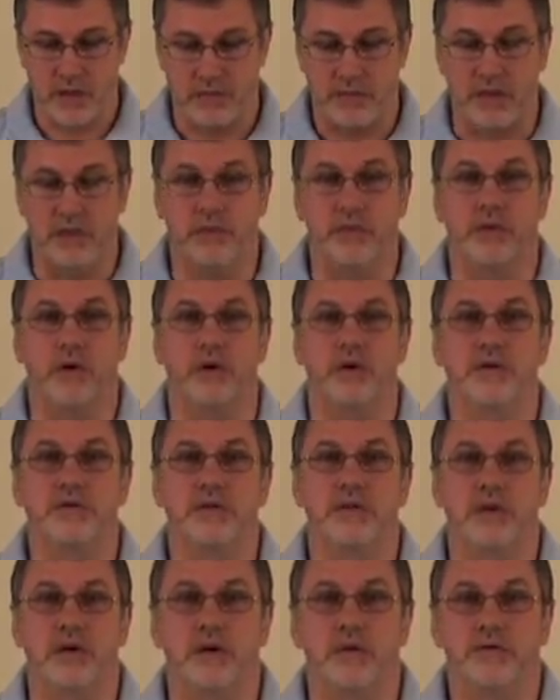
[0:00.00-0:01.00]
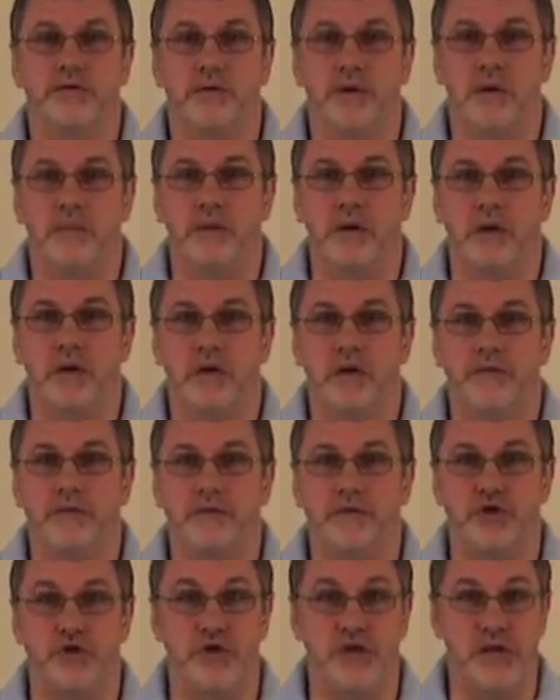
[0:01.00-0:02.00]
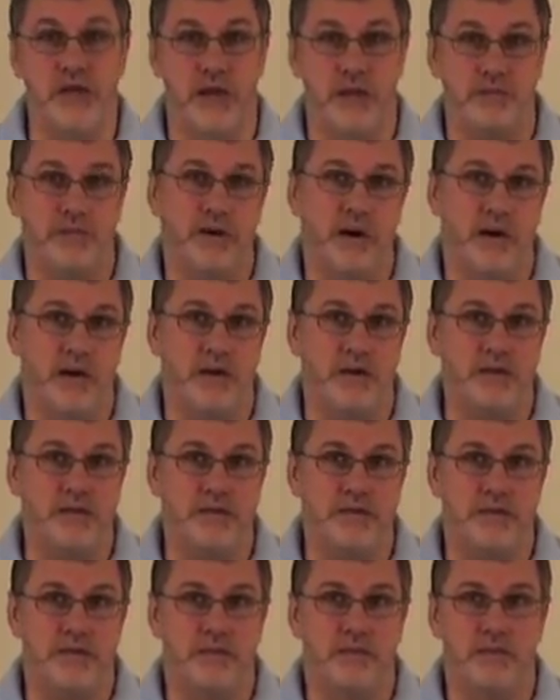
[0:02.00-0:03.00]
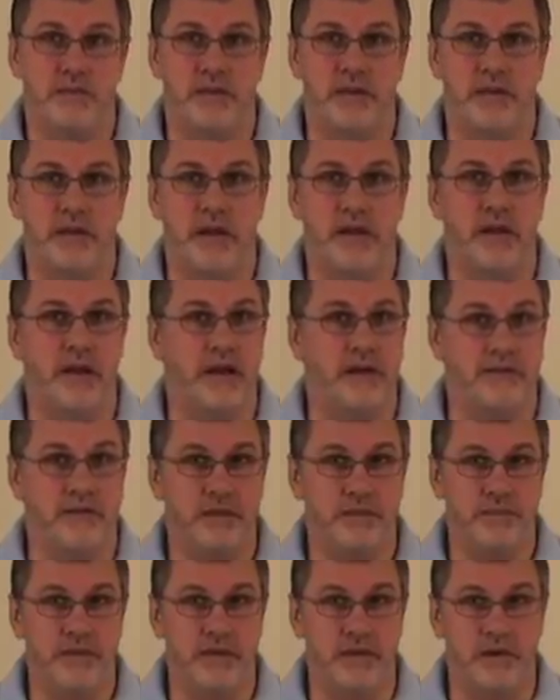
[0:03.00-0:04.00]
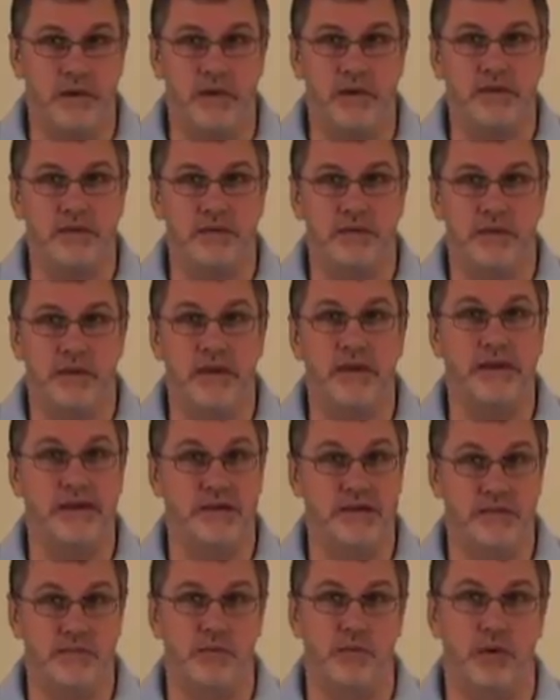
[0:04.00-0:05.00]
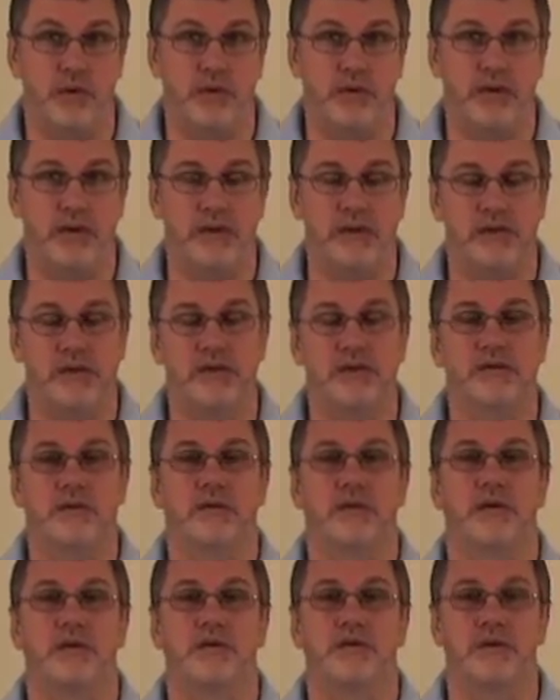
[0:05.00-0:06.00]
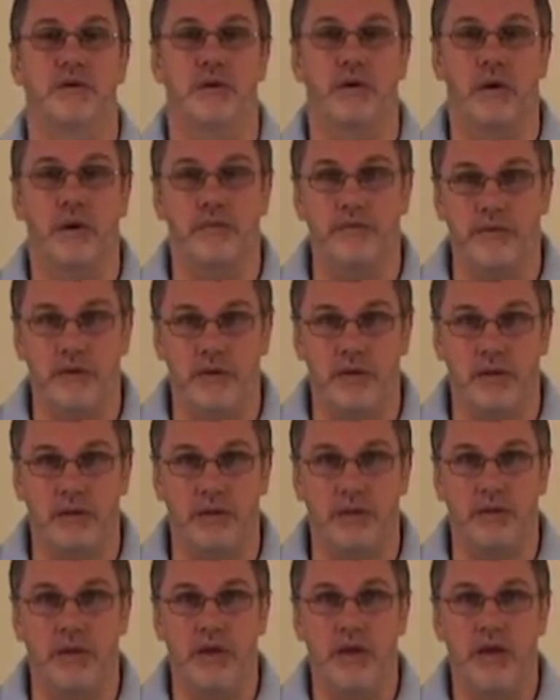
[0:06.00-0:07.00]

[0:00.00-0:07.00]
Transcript: But we also know from a lot of GA pilots, they love it because it is small and it is so comfortable.